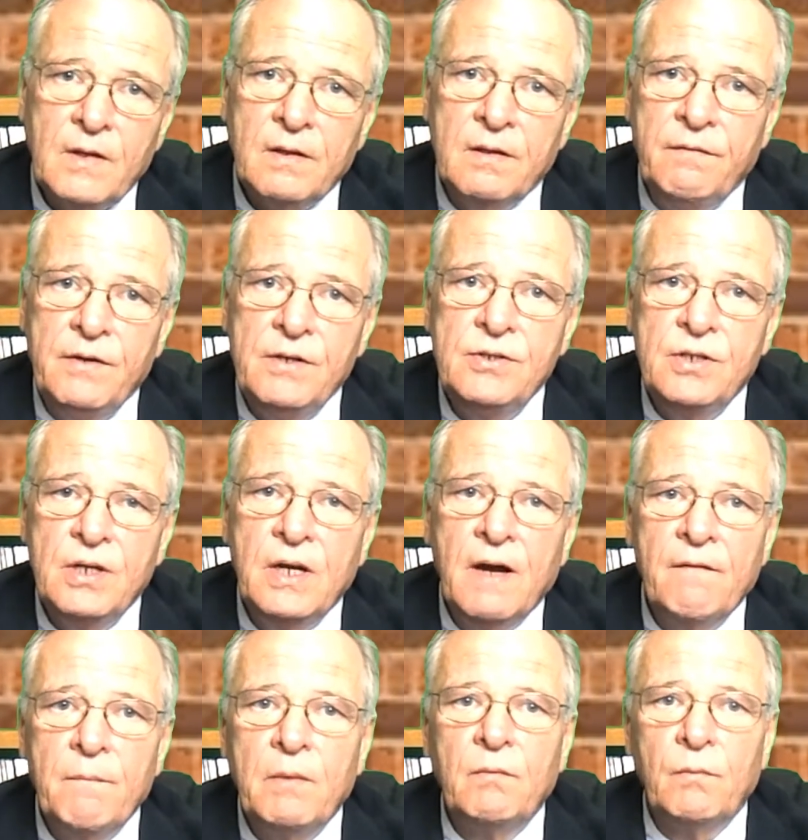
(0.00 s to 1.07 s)
The Vichy
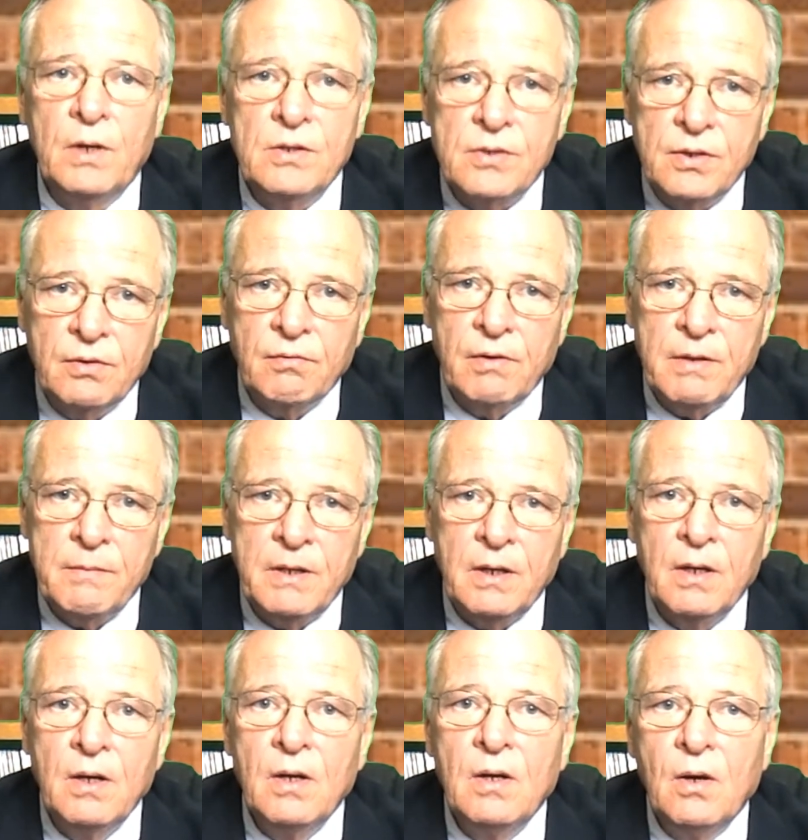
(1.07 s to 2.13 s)
government reached an agreement
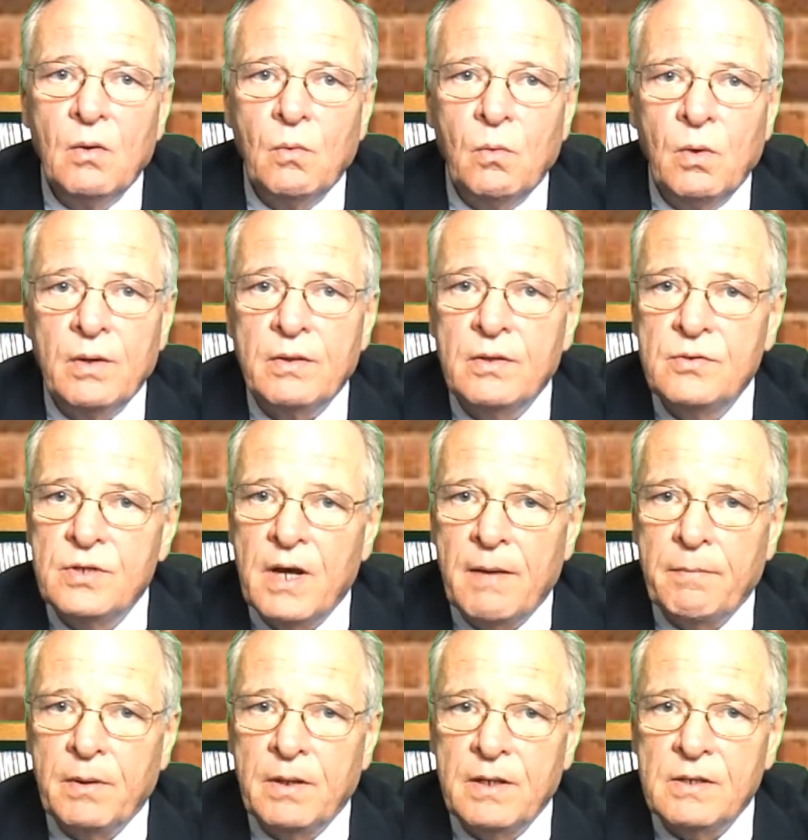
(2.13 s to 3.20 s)
with the
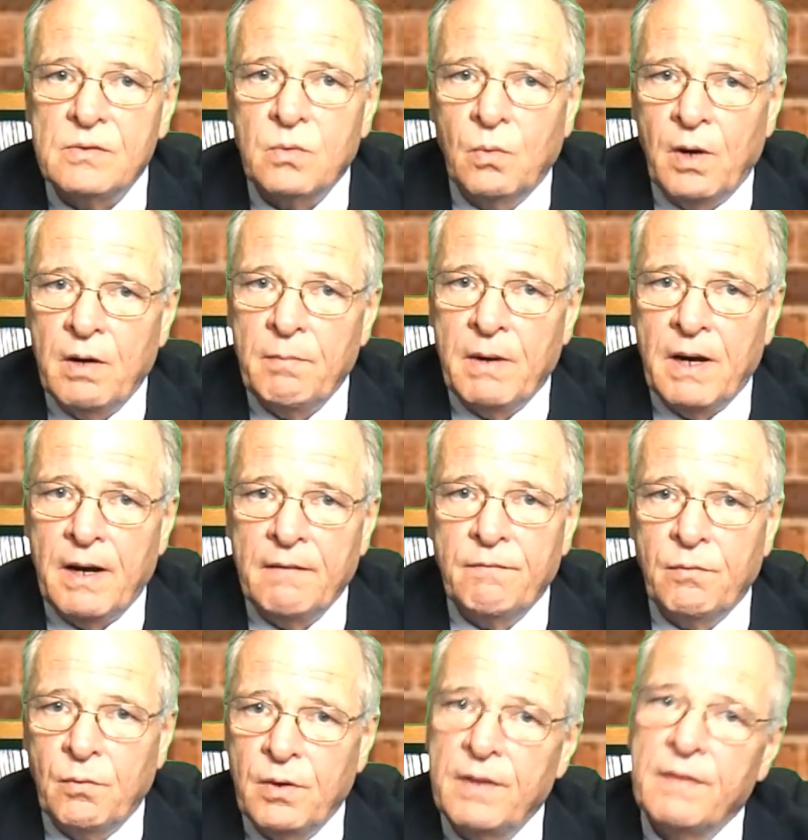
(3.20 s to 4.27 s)
Japanese whereby
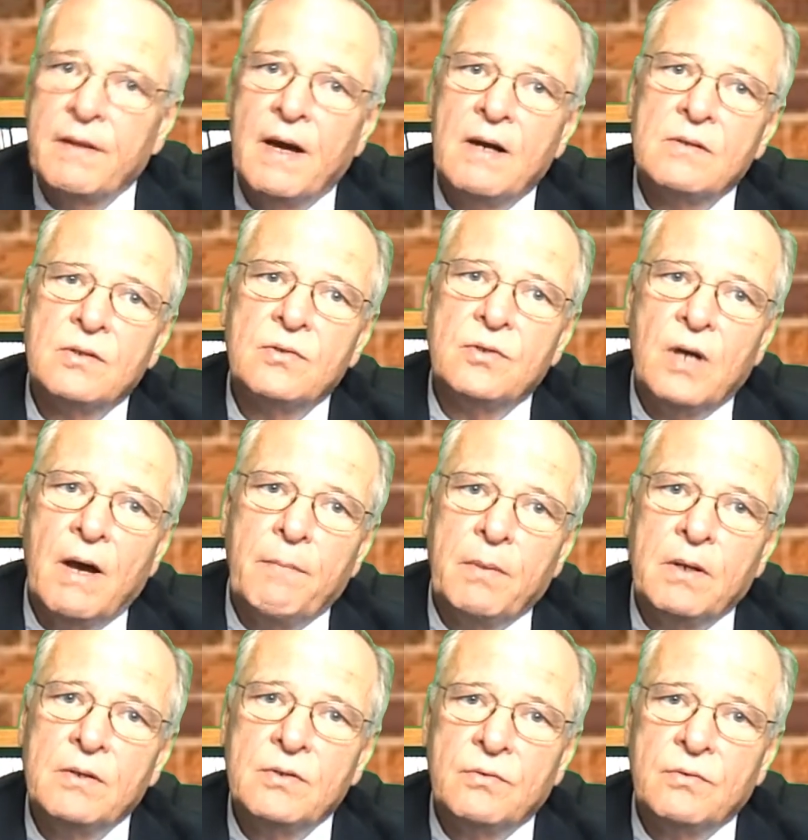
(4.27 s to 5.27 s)
40,000 Japanese